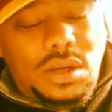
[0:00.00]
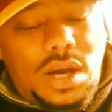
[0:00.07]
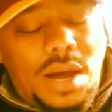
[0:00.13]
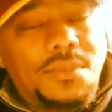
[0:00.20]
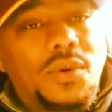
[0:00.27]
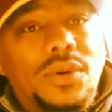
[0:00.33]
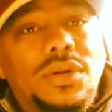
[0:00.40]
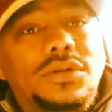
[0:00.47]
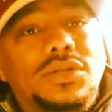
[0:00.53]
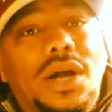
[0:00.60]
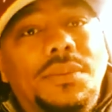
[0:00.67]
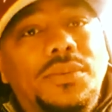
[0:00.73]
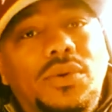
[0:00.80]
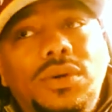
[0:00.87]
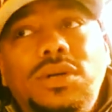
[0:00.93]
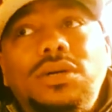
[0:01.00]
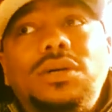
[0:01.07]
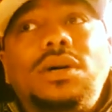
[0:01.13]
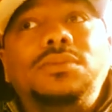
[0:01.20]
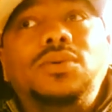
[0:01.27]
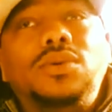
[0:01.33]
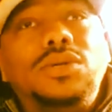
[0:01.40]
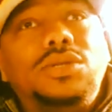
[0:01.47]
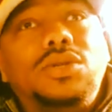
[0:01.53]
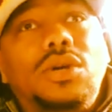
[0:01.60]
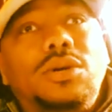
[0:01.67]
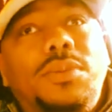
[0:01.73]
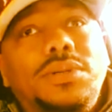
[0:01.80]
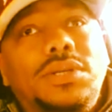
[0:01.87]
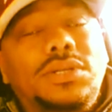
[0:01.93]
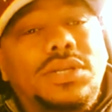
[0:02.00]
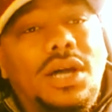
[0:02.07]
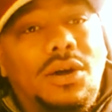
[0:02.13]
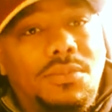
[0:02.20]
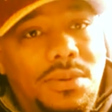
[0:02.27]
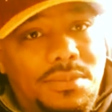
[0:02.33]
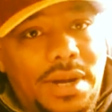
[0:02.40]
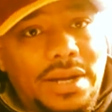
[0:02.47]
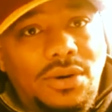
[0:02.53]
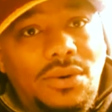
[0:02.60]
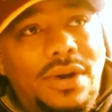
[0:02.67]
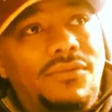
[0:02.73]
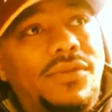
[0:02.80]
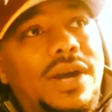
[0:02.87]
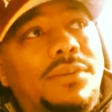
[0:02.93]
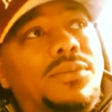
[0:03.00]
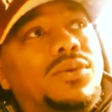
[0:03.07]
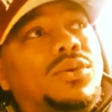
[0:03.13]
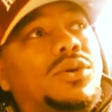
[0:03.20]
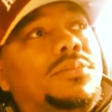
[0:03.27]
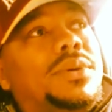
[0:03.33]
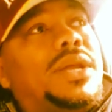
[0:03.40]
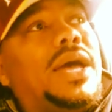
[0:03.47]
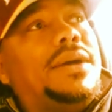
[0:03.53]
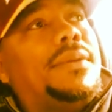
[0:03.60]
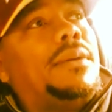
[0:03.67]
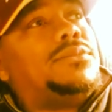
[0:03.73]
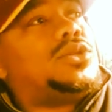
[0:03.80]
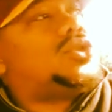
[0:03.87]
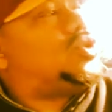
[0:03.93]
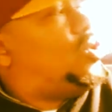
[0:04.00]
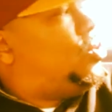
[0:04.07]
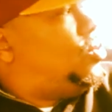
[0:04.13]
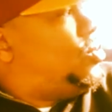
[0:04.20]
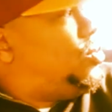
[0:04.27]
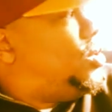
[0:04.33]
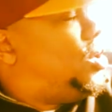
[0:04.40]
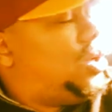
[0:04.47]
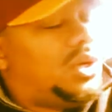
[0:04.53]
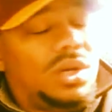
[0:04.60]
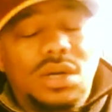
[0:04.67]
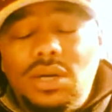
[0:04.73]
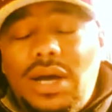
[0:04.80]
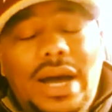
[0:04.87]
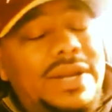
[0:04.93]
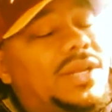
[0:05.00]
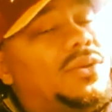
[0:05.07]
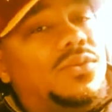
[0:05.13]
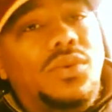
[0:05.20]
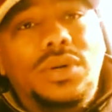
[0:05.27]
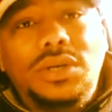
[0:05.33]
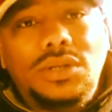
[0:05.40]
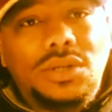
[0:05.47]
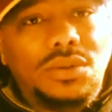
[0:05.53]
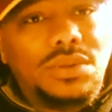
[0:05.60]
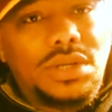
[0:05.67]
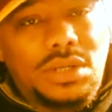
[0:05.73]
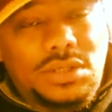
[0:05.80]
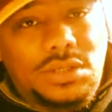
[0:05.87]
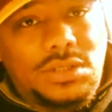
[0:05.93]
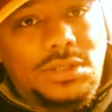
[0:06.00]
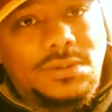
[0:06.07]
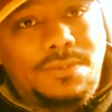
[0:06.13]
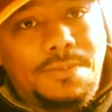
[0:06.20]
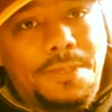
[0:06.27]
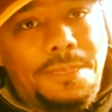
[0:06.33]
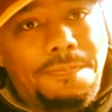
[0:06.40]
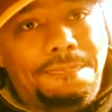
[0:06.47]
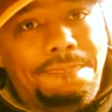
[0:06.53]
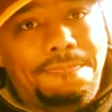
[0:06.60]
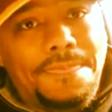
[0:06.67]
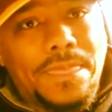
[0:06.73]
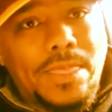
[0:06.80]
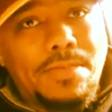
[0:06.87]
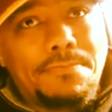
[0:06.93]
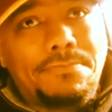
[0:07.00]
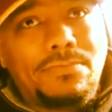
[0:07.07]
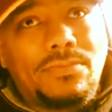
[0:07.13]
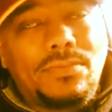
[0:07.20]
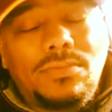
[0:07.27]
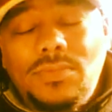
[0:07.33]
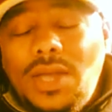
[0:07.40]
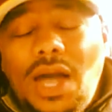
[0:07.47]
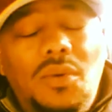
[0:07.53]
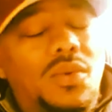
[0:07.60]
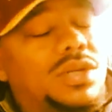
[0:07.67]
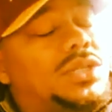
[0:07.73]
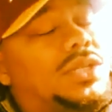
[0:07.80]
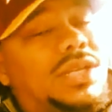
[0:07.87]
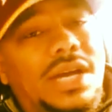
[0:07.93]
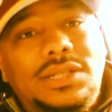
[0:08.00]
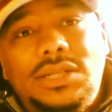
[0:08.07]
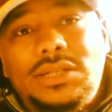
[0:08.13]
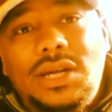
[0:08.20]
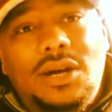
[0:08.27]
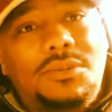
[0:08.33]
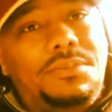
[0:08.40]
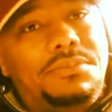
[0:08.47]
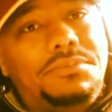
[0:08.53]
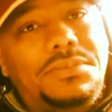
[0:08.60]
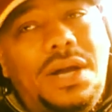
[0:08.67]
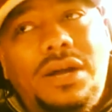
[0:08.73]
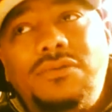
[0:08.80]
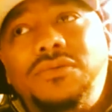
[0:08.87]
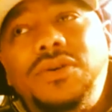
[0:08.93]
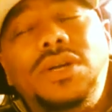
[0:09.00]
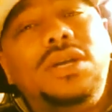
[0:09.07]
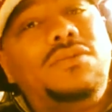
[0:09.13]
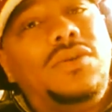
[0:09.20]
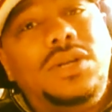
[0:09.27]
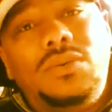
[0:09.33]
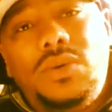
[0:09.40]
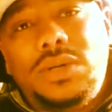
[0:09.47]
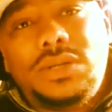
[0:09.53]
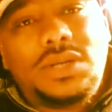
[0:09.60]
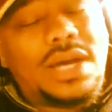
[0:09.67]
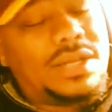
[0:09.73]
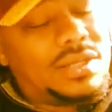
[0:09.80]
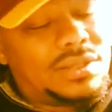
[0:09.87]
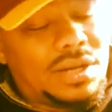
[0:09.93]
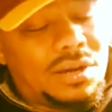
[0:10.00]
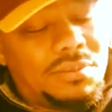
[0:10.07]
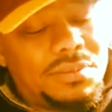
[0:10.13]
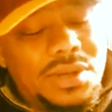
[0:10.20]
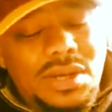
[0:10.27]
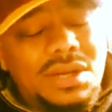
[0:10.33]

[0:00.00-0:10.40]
I'm gonna talk about this album. I know I rambled on, but I didn't want to do this. I wanted to like this album. I really, really wanted to like this album.